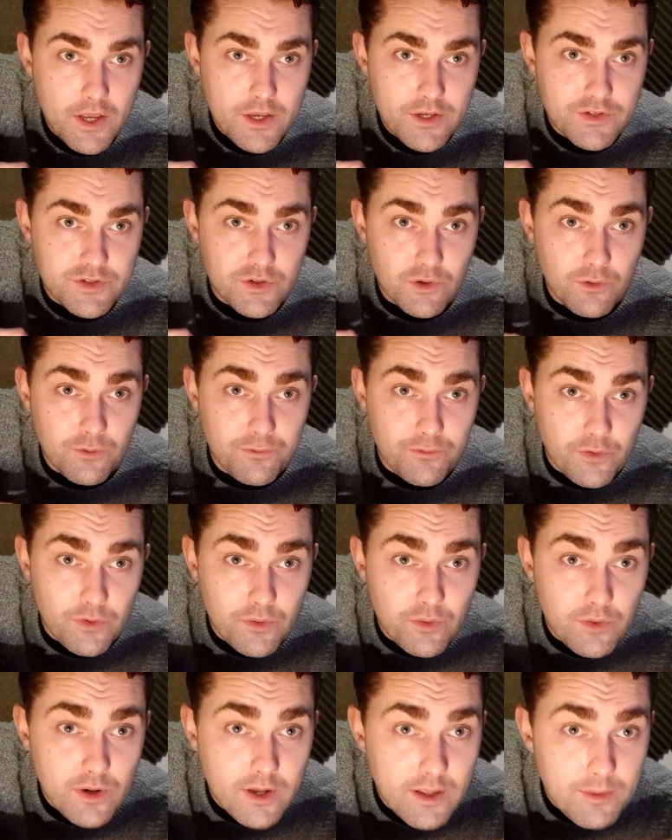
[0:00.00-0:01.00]
So
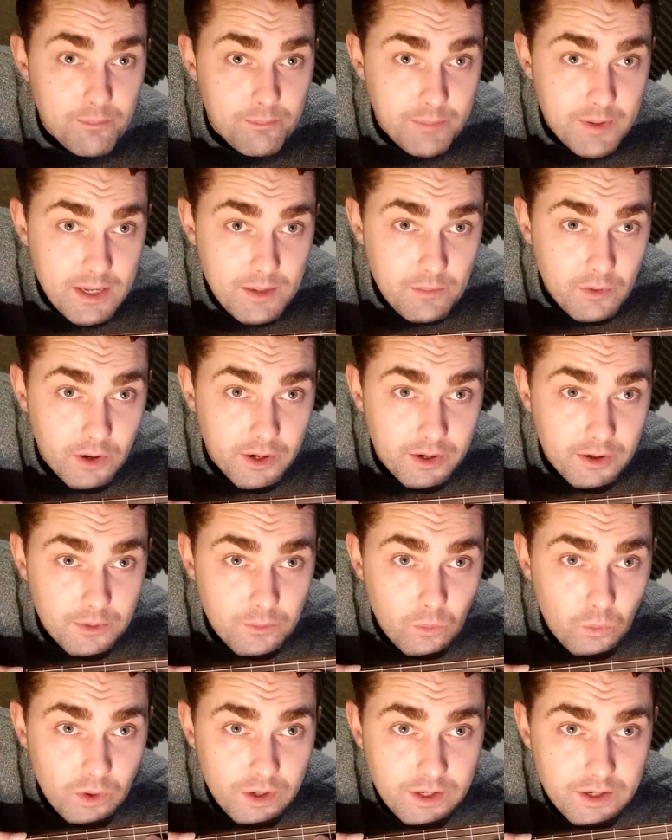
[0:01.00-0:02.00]
for B minor,
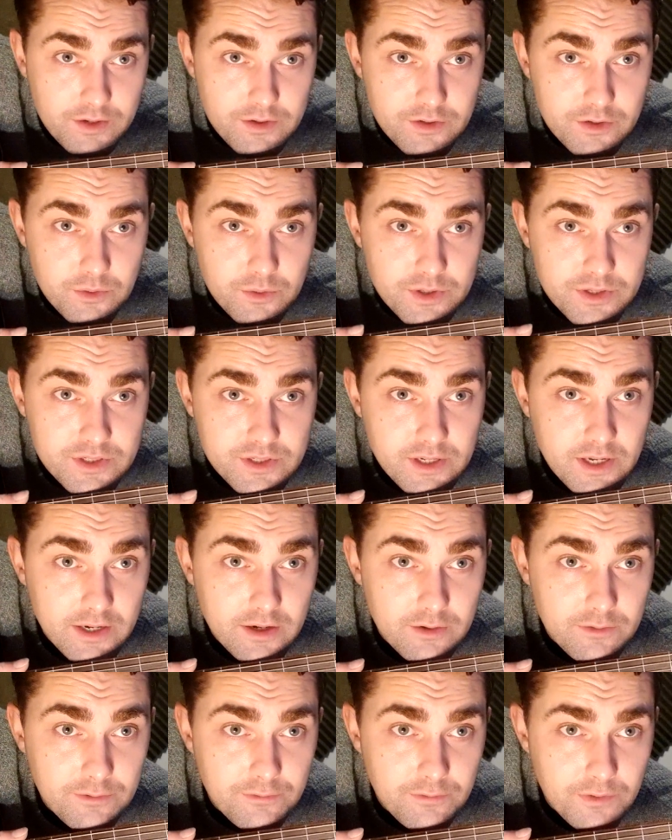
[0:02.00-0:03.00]
what you can do is get
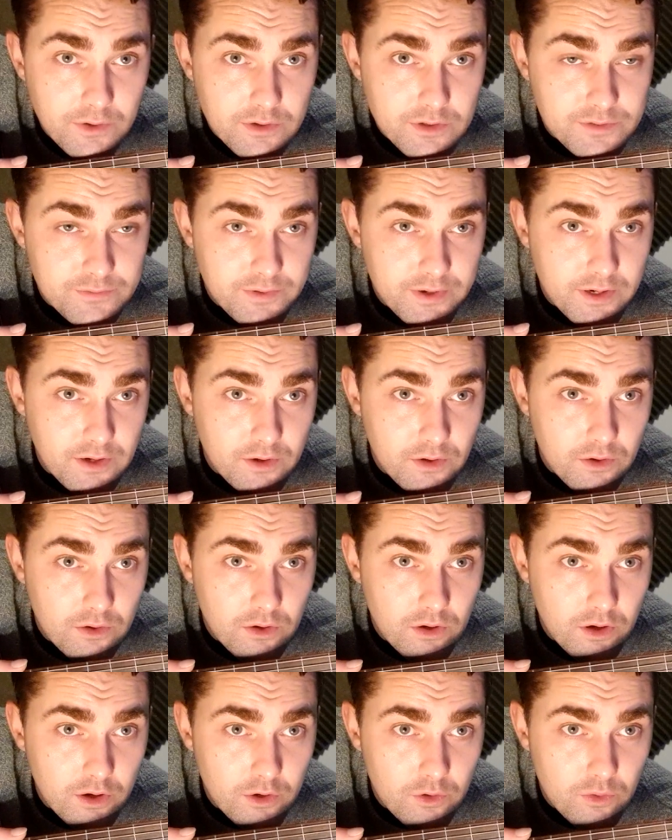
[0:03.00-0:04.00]
your first
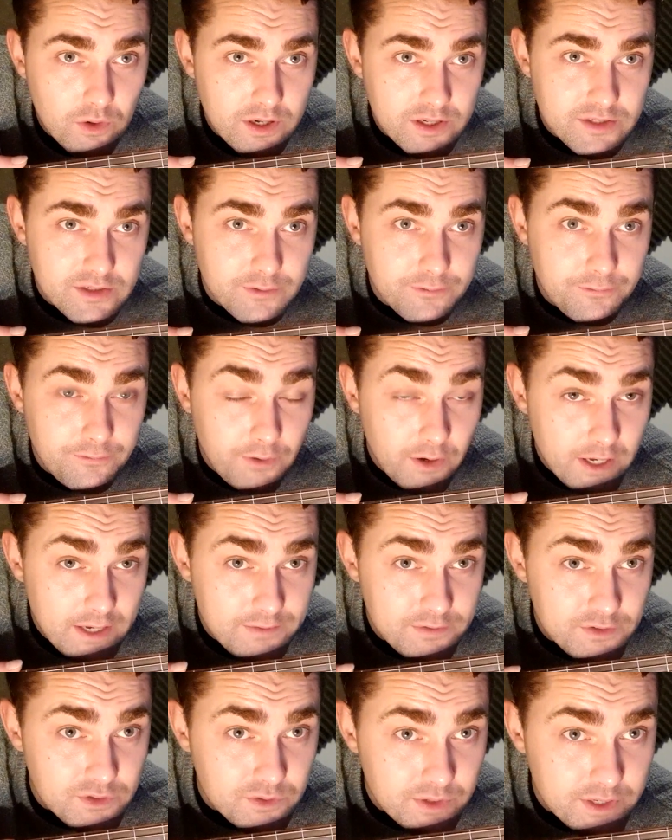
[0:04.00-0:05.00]
finger across the
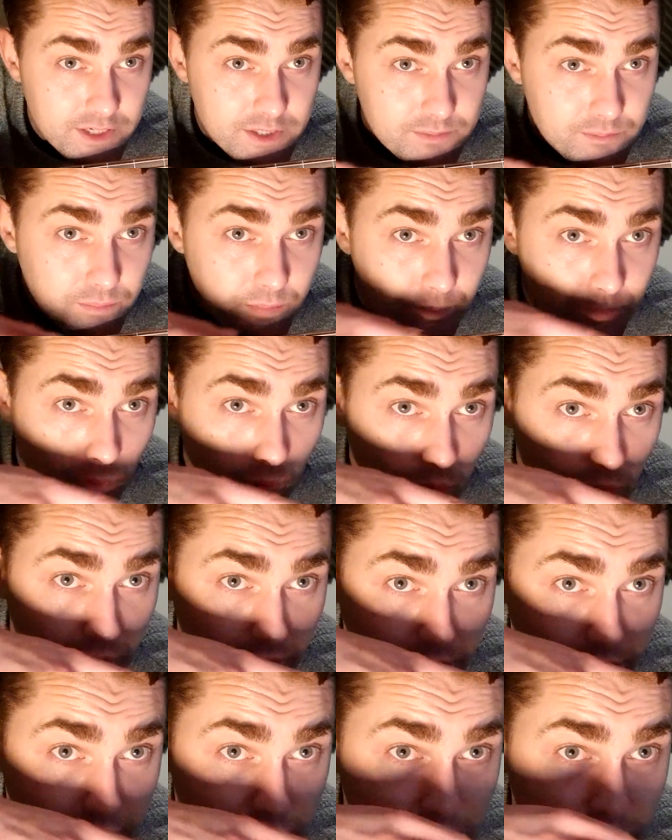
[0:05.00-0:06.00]
five strings, but
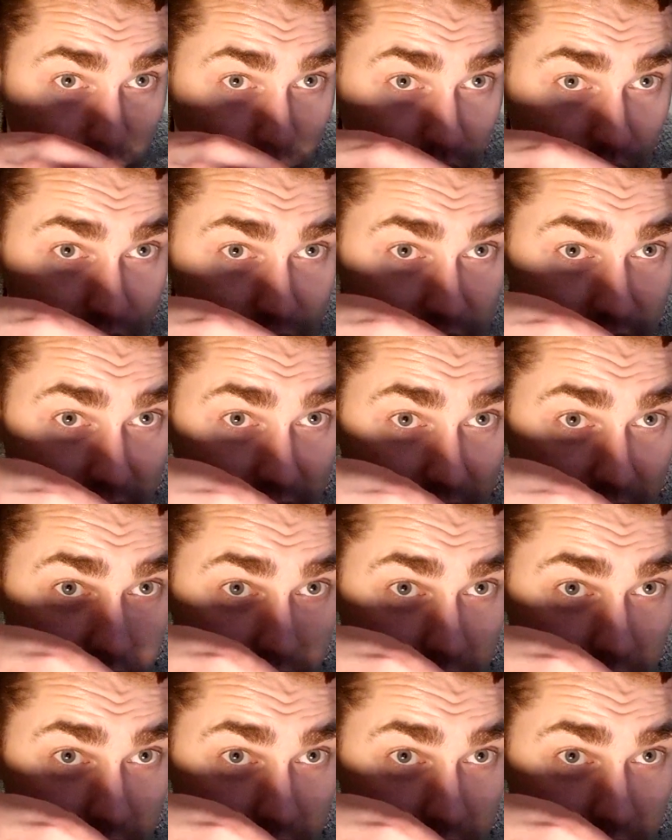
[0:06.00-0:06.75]
touching